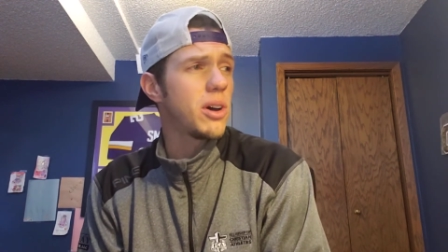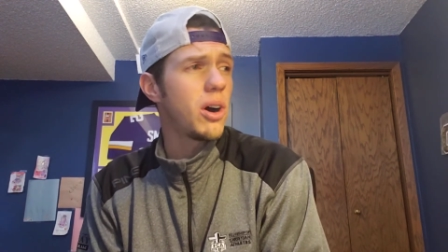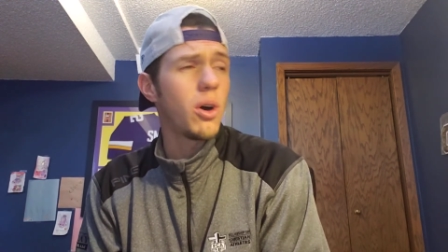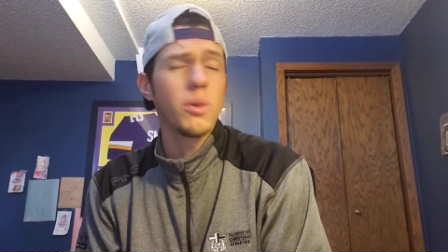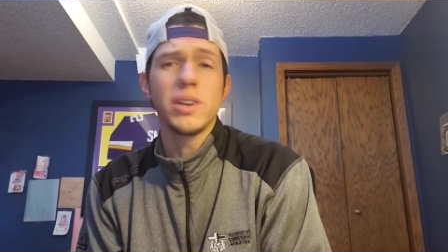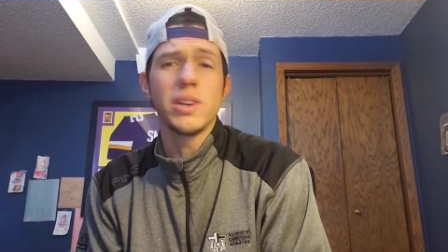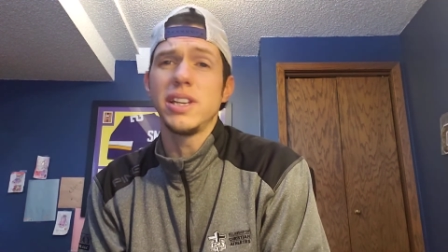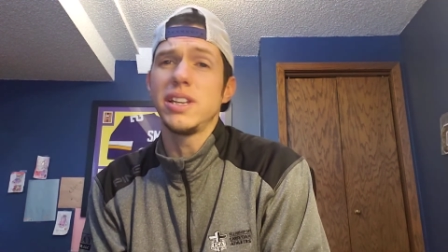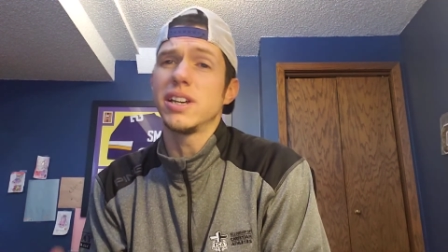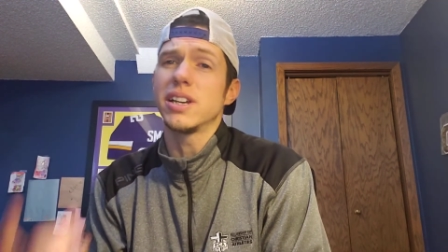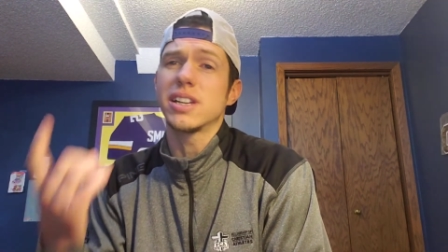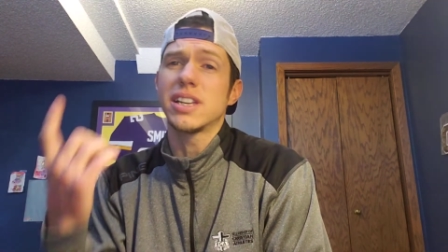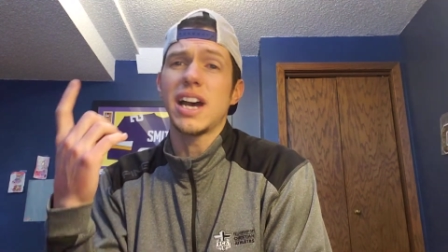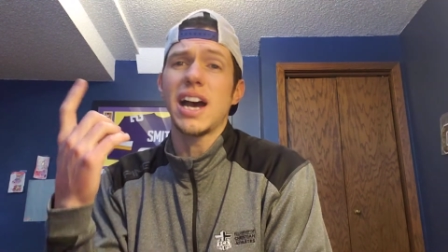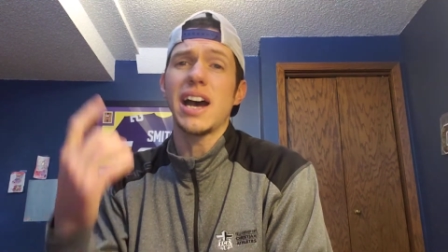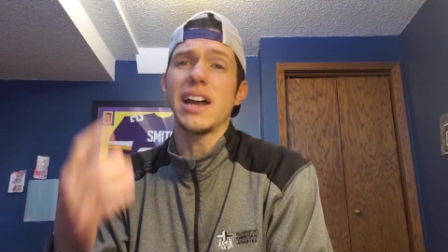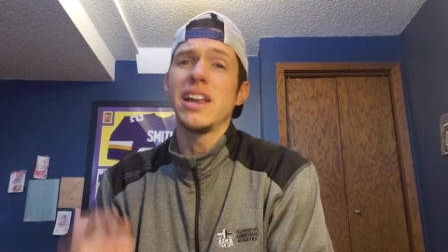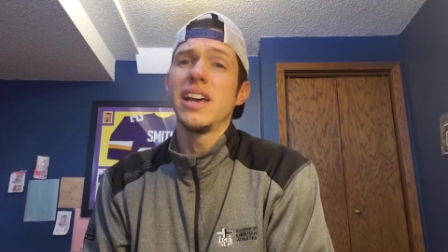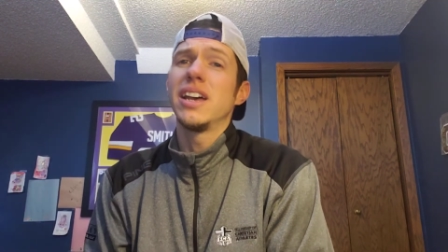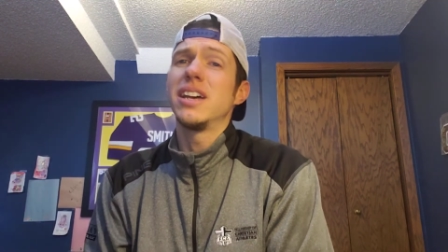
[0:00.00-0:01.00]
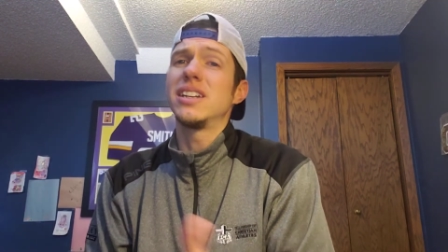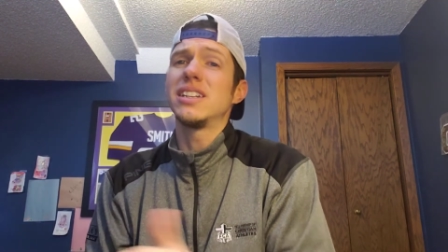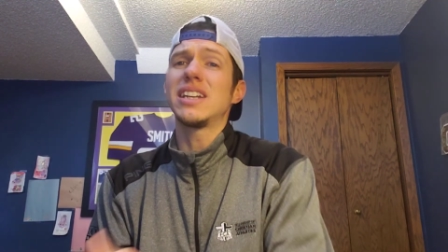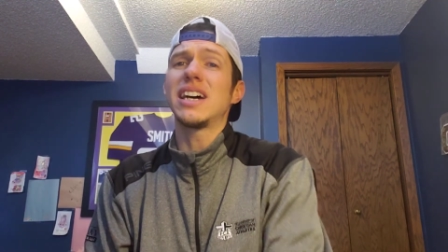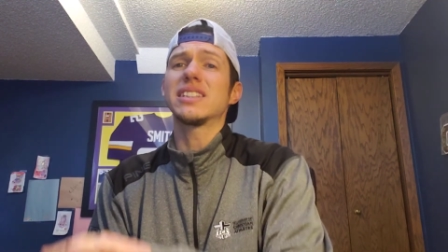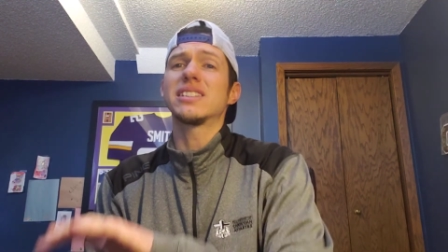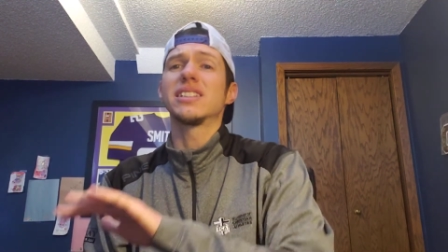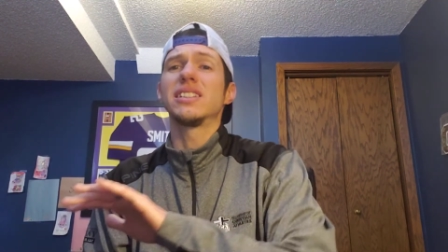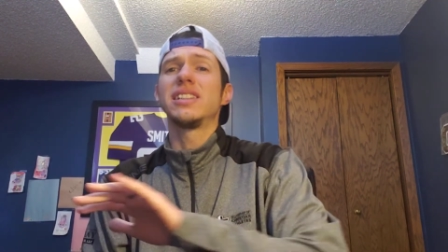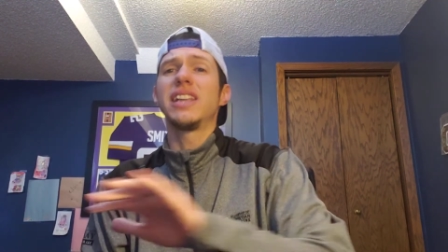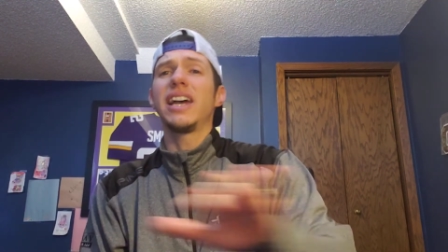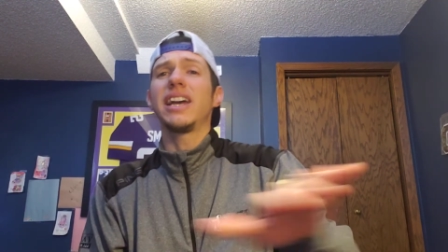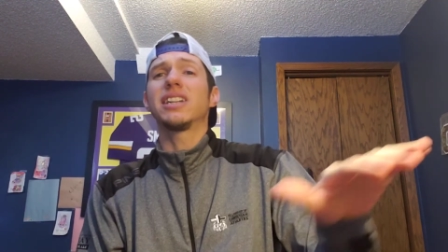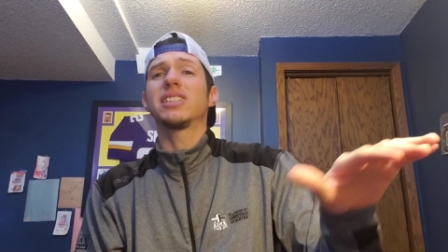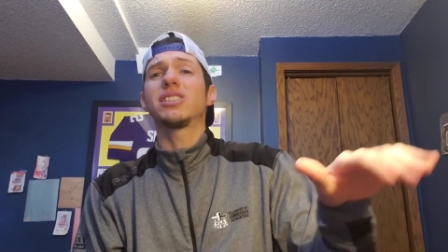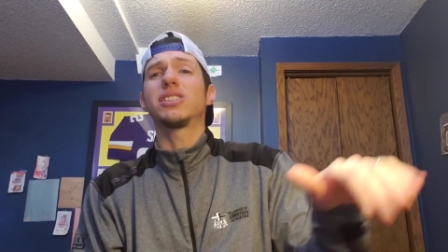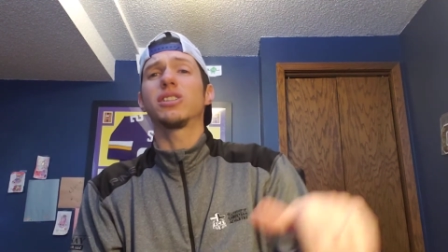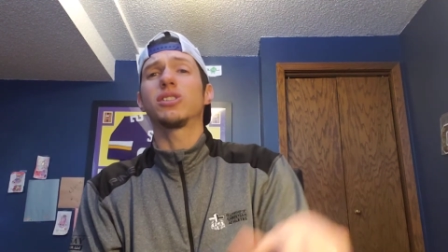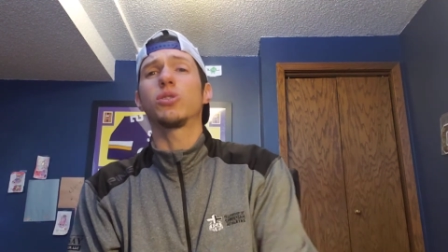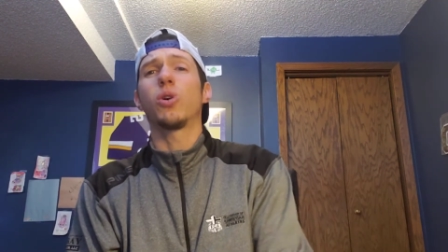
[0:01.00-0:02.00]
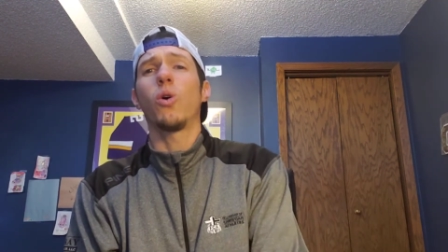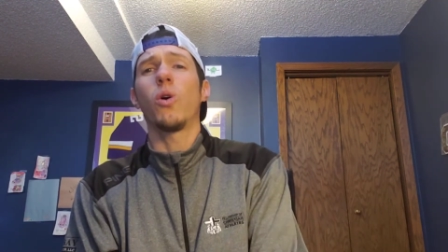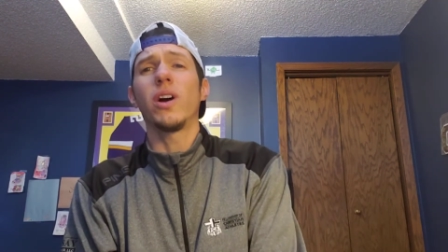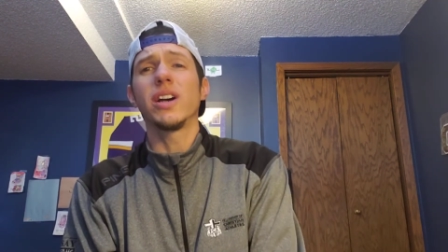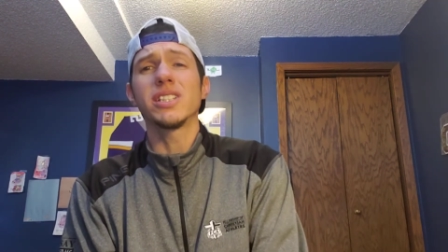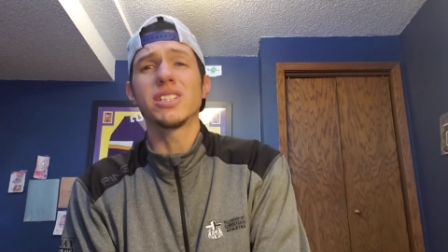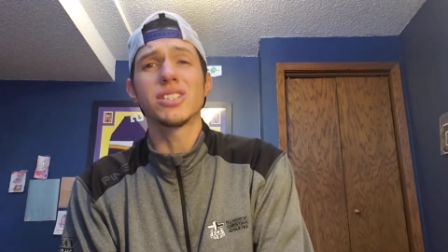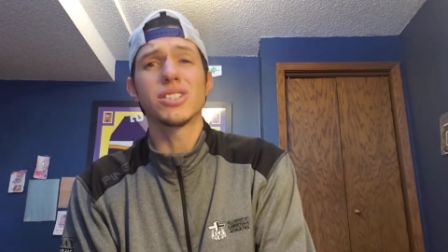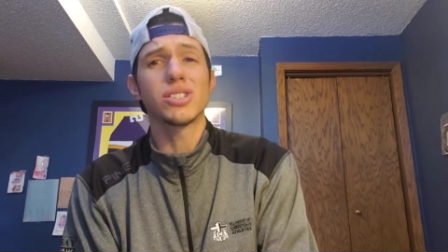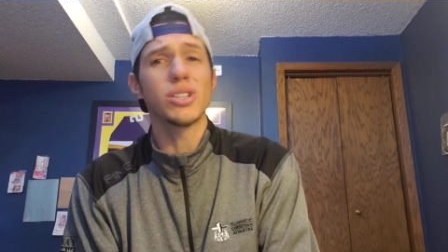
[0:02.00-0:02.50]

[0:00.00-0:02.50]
only in God and not the latest of toys.